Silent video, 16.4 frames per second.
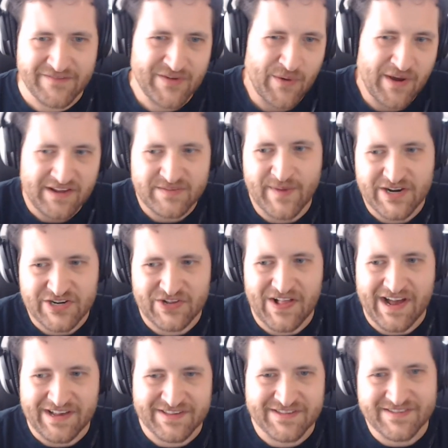If you want to
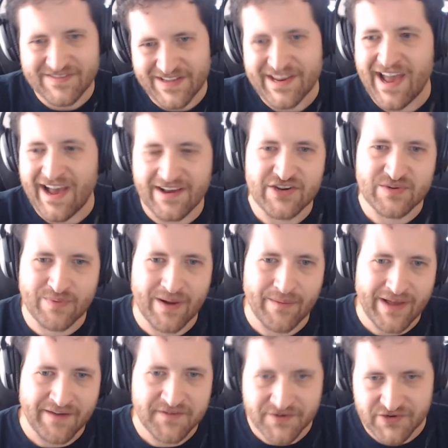specialize, then yeah, you should
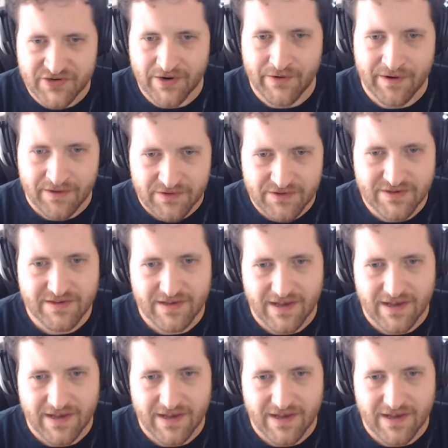probably have 2 showreels.